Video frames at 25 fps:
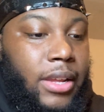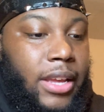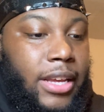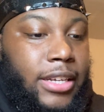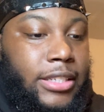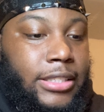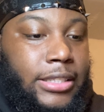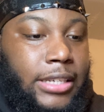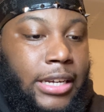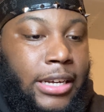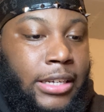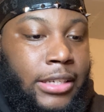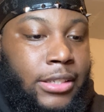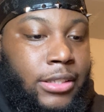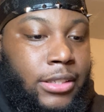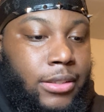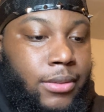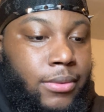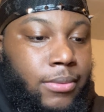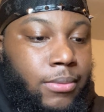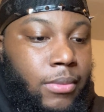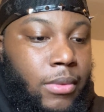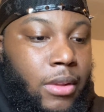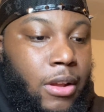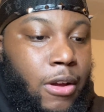It
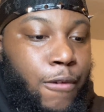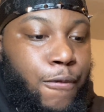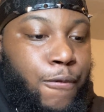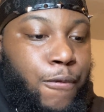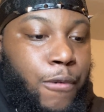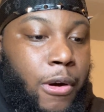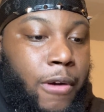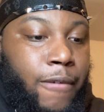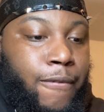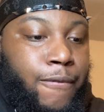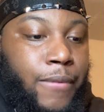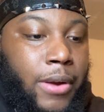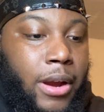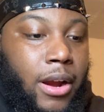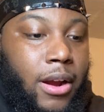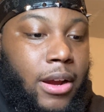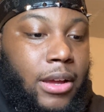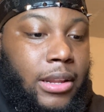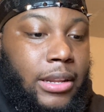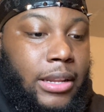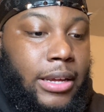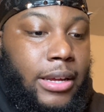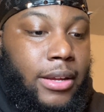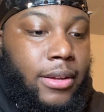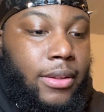says, For
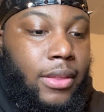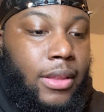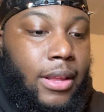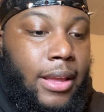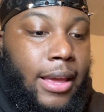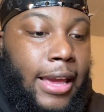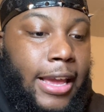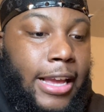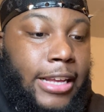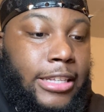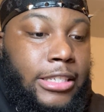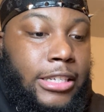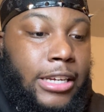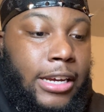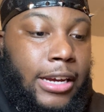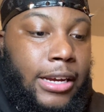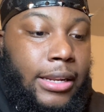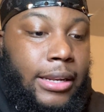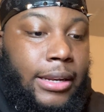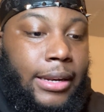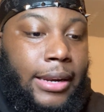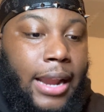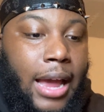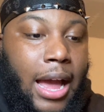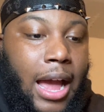verily he
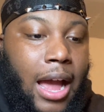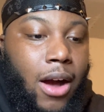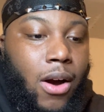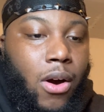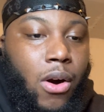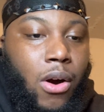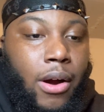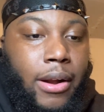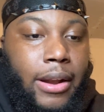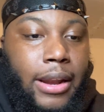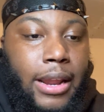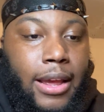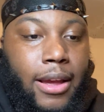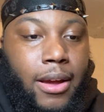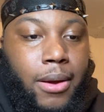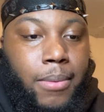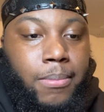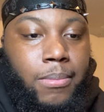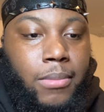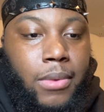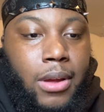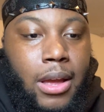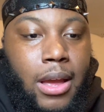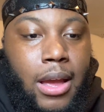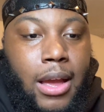took not on
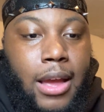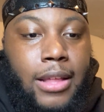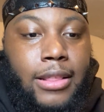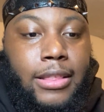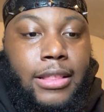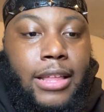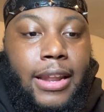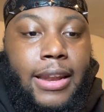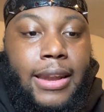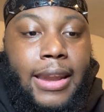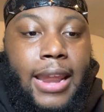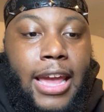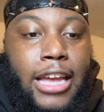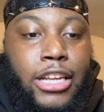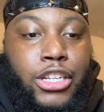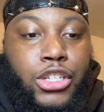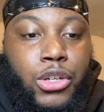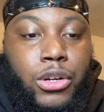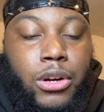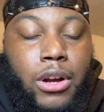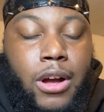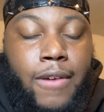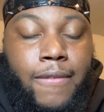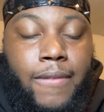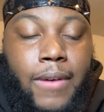him the
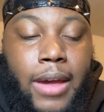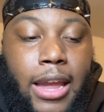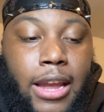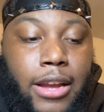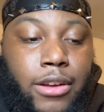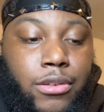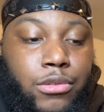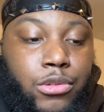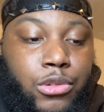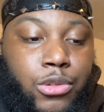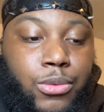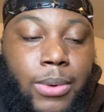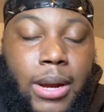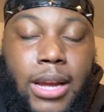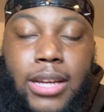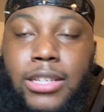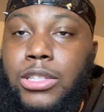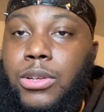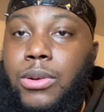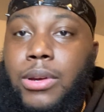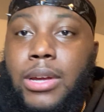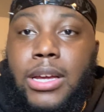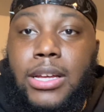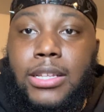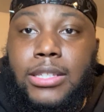nature of angels, right?
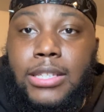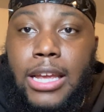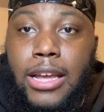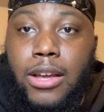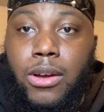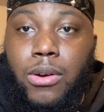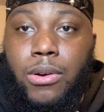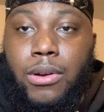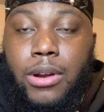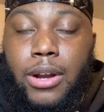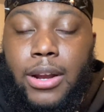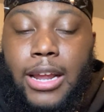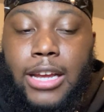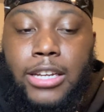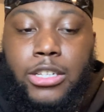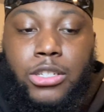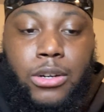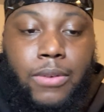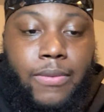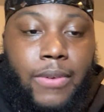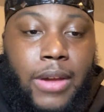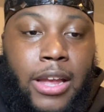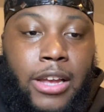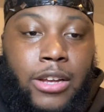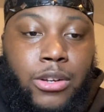So he didn't take on the
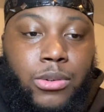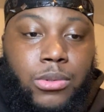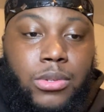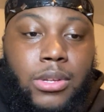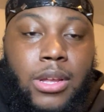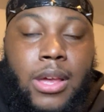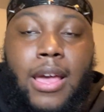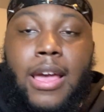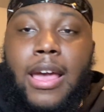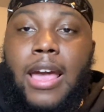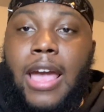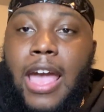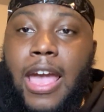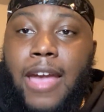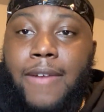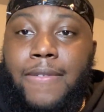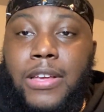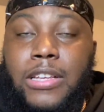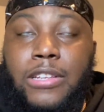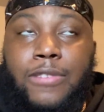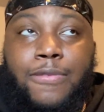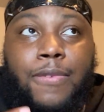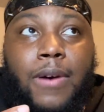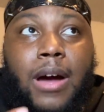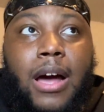nature of angels if
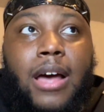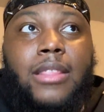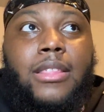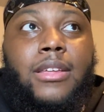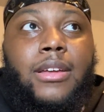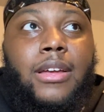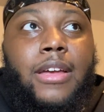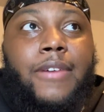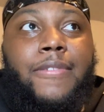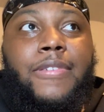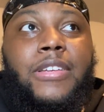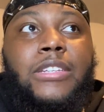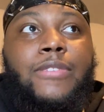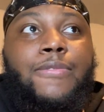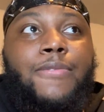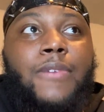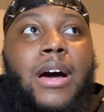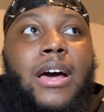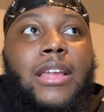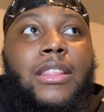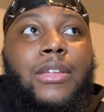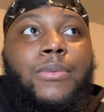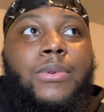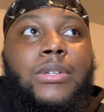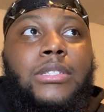his father, if his
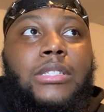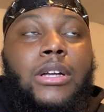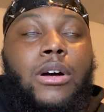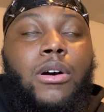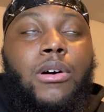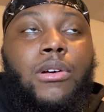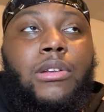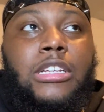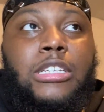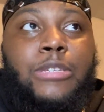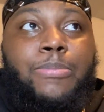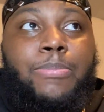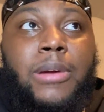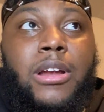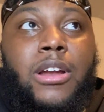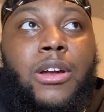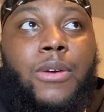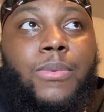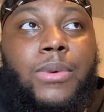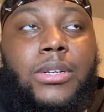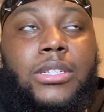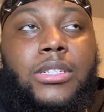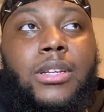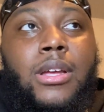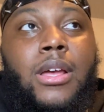father was the Holy
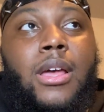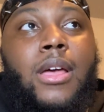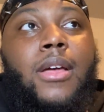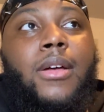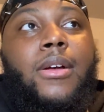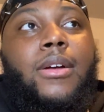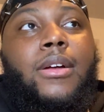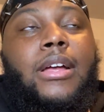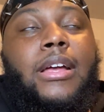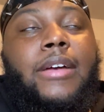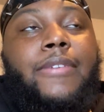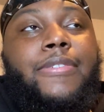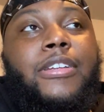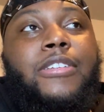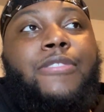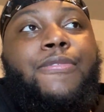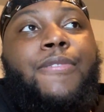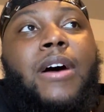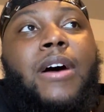Spirit, which if his